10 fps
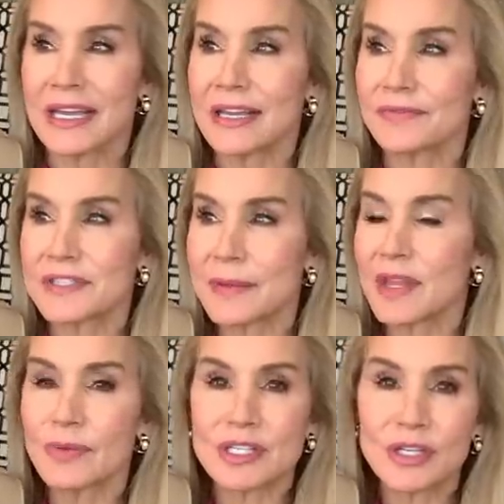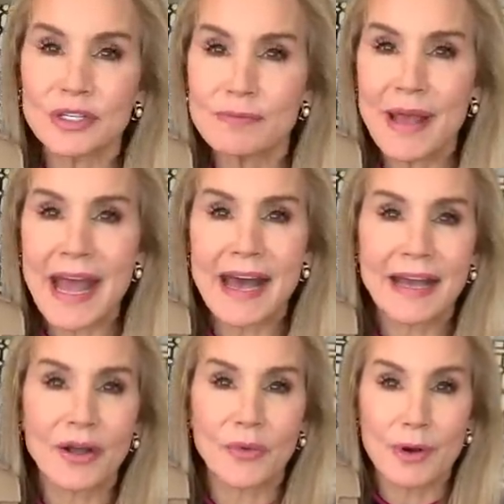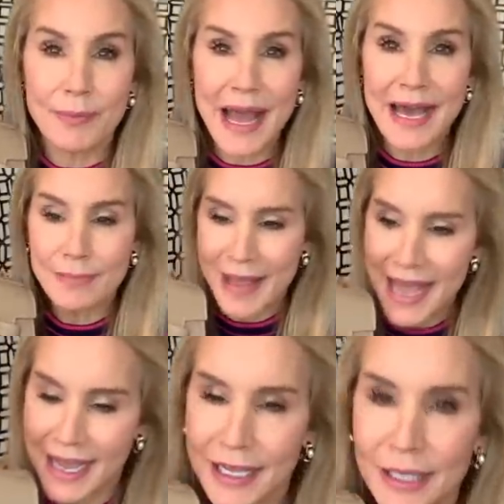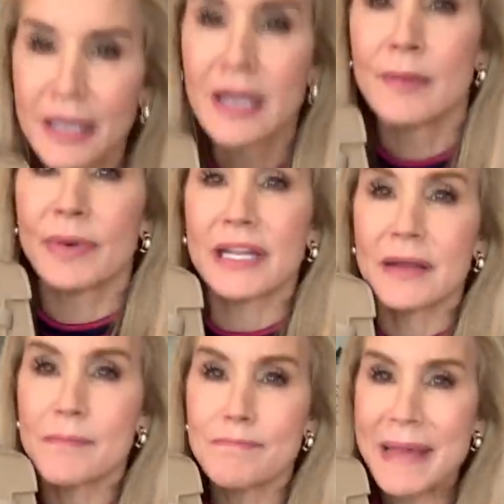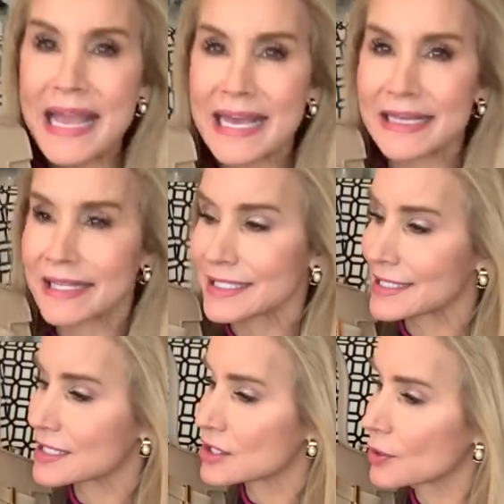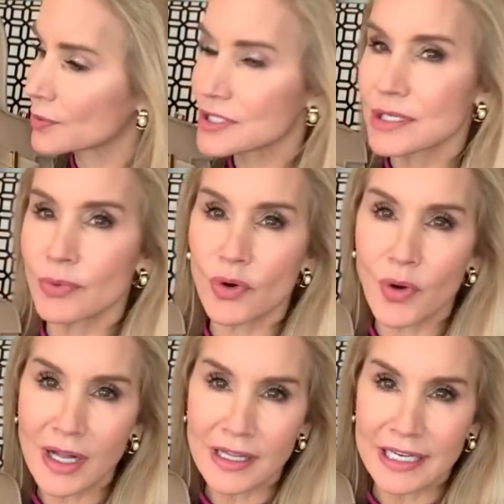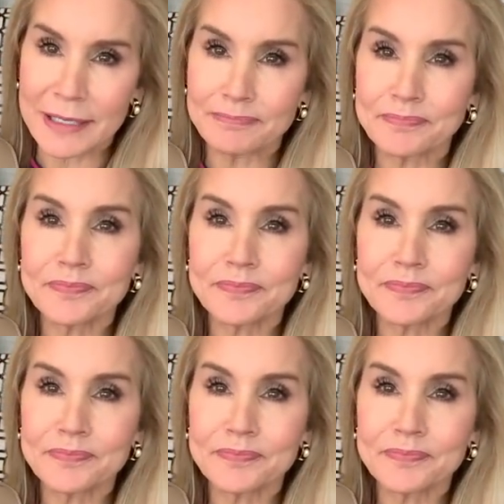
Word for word: if something was a good bag or a bad bag, but man, this is super, super quality.